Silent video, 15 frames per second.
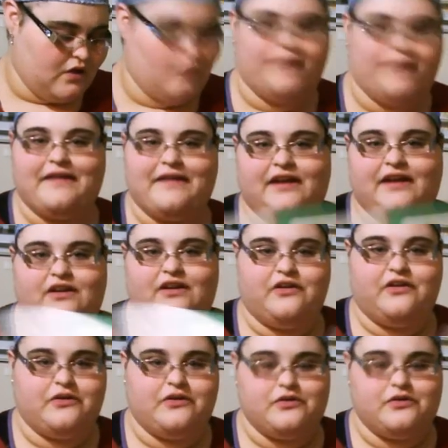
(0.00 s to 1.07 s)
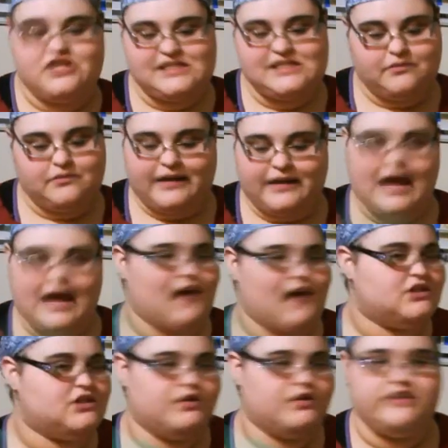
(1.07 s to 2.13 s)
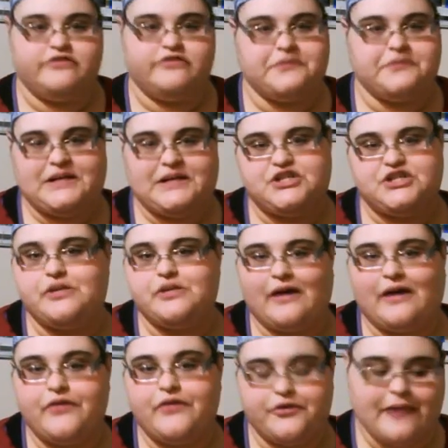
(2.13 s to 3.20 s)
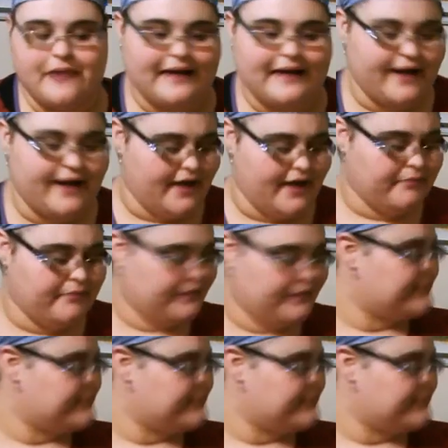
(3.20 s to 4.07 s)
what they do, just some like casual information about ThreadUp.